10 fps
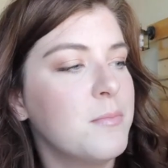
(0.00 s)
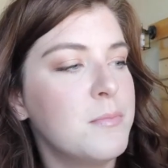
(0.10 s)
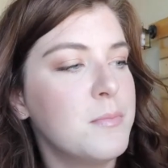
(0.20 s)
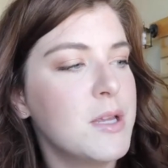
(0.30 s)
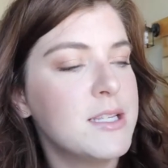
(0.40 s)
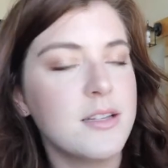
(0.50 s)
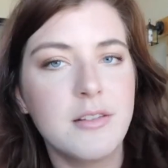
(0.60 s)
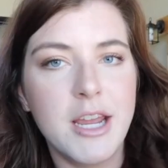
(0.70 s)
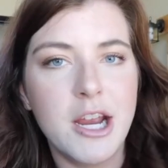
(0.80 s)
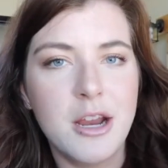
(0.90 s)

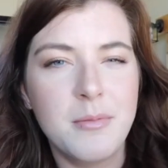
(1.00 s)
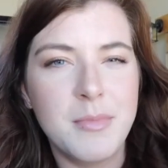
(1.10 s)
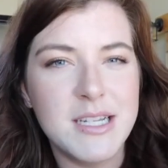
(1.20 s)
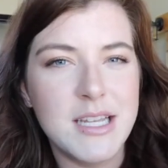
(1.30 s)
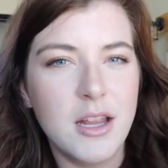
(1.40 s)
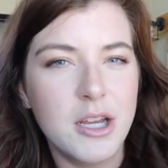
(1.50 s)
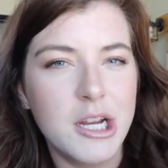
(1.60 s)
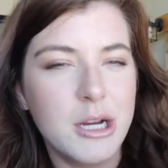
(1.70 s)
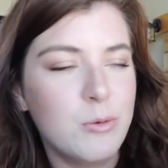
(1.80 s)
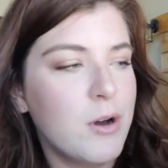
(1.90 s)

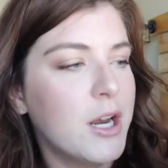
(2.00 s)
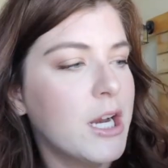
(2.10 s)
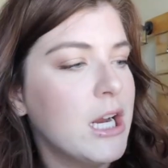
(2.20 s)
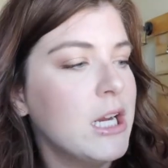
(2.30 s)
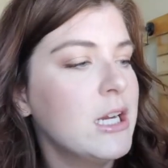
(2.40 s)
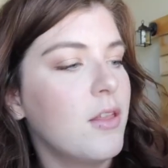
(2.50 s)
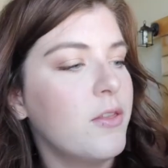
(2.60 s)
Micellar Water.